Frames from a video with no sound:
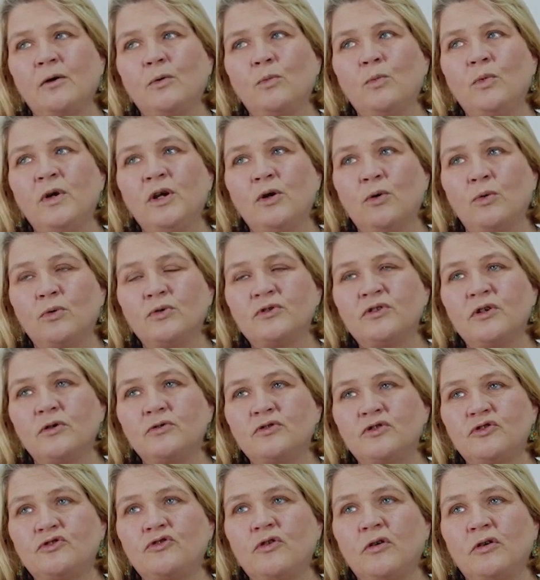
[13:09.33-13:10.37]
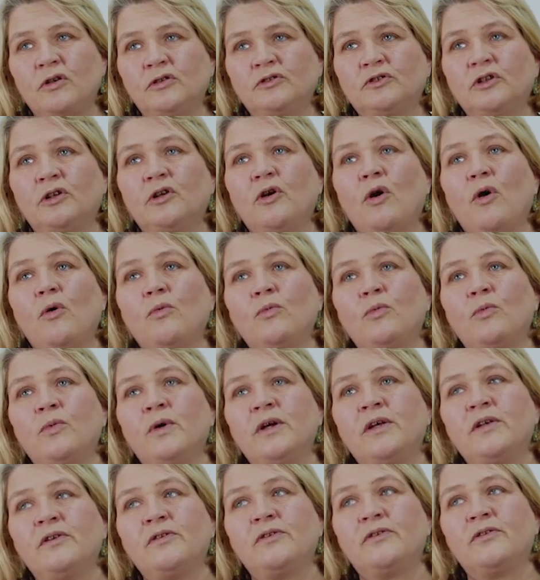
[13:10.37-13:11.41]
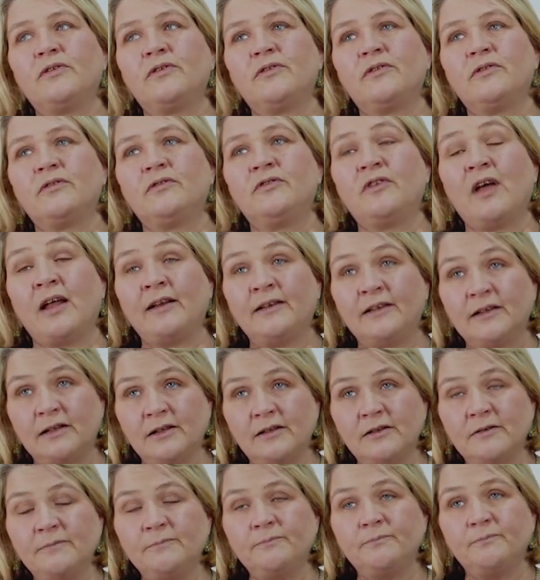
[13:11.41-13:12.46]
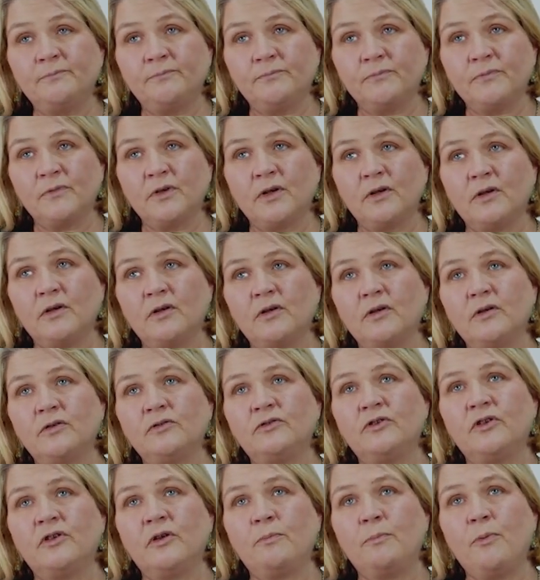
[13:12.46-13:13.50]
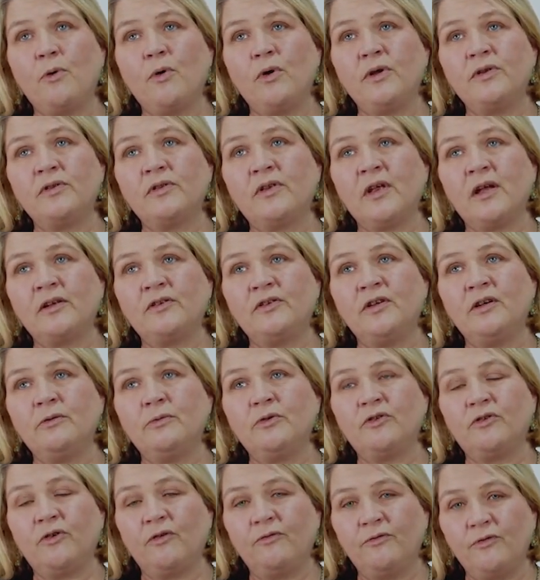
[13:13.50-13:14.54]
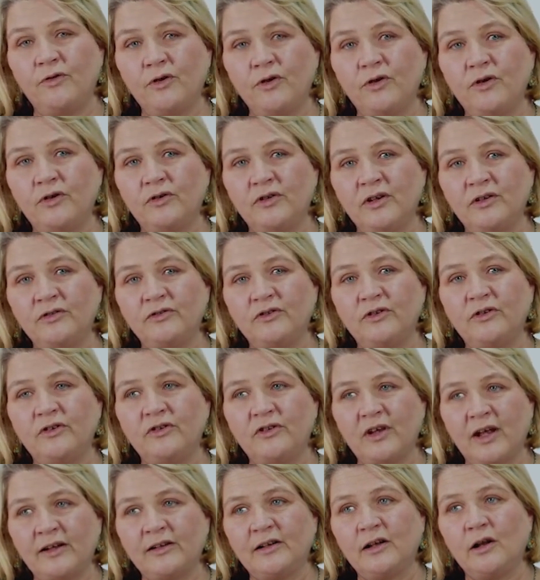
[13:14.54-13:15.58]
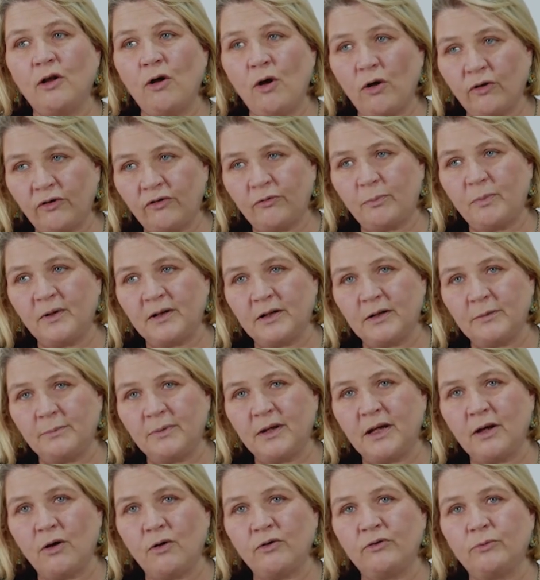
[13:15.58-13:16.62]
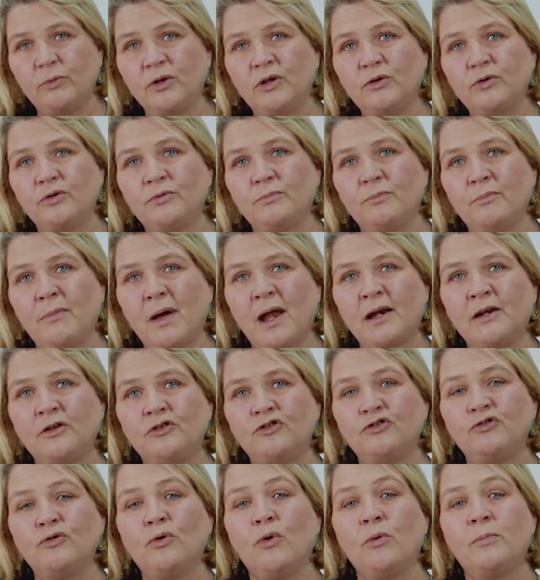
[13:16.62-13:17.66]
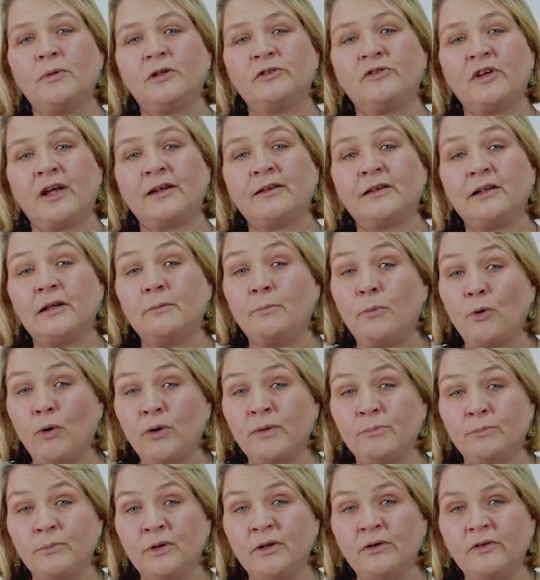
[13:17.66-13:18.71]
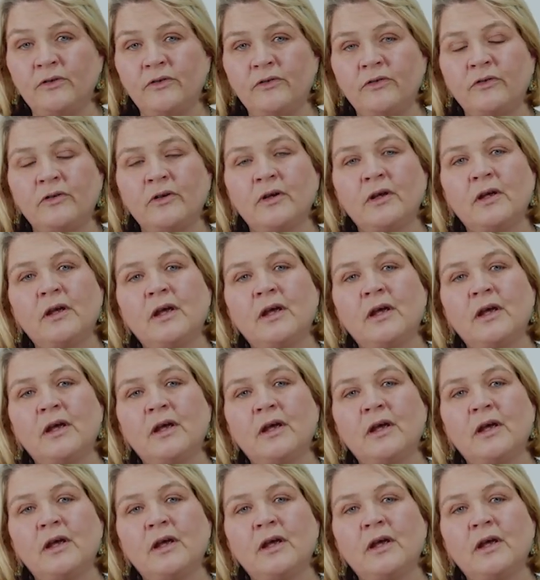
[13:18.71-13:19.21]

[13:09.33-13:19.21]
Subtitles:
We also struggled a lot with dental to the point that he was referred into the dental hospital because we couldn't manage normal dental appointments.